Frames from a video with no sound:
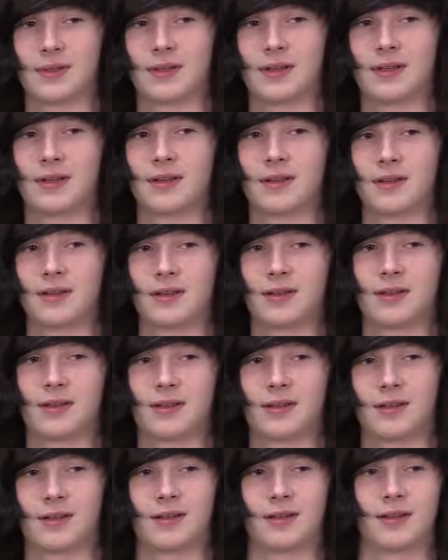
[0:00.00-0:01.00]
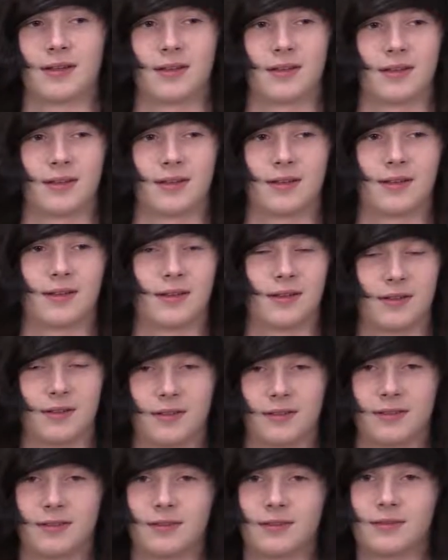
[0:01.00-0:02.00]

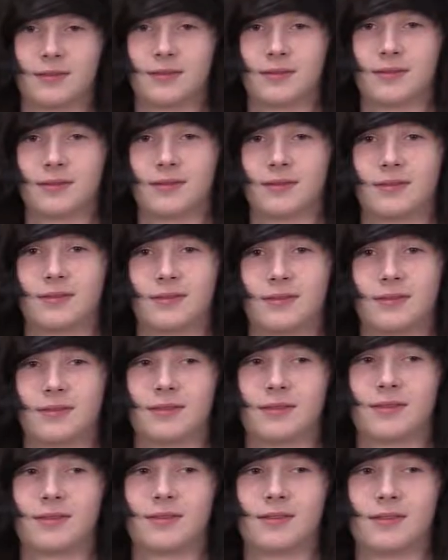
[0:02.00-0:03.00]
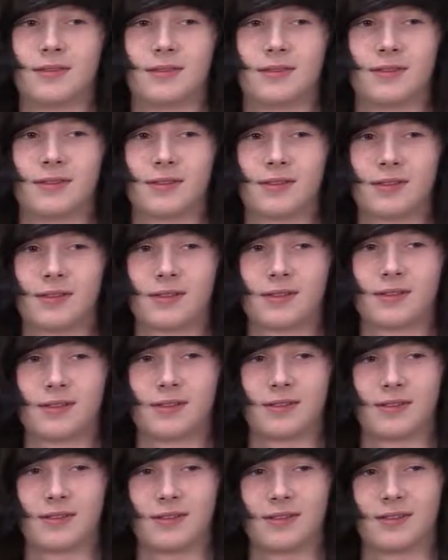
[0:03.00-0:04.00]

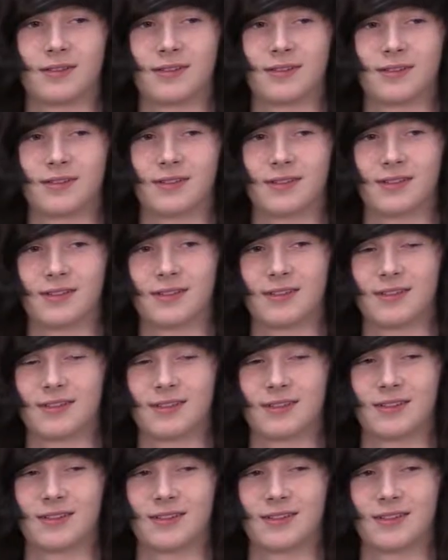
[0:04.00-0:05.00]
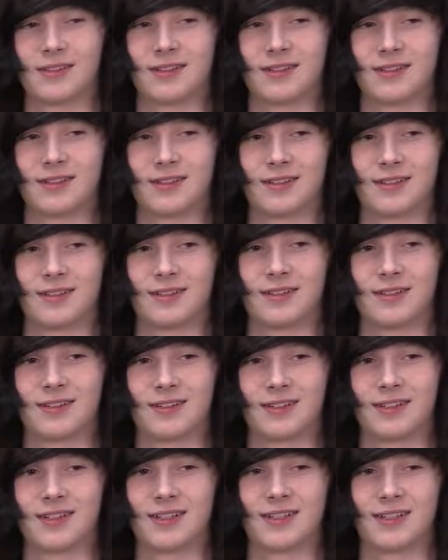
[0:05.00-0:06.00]

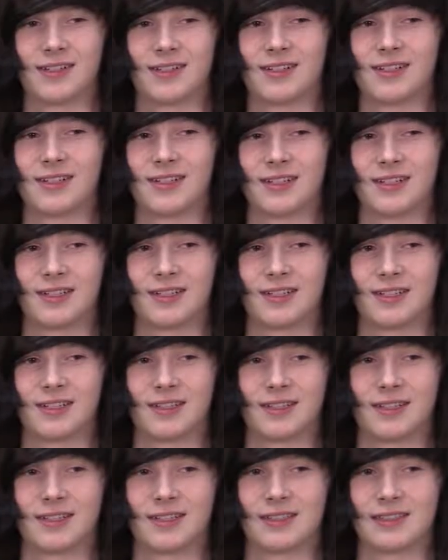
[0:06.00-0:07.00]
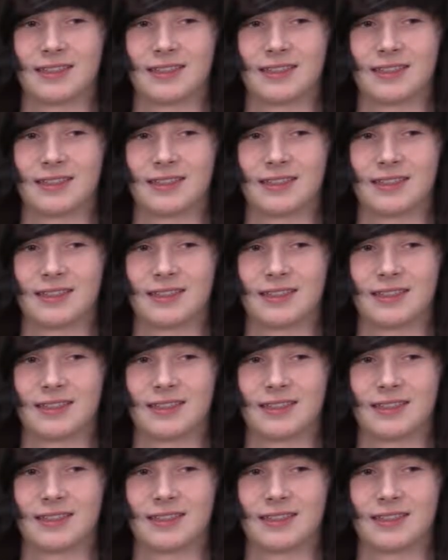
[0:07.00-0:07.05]
[no speech]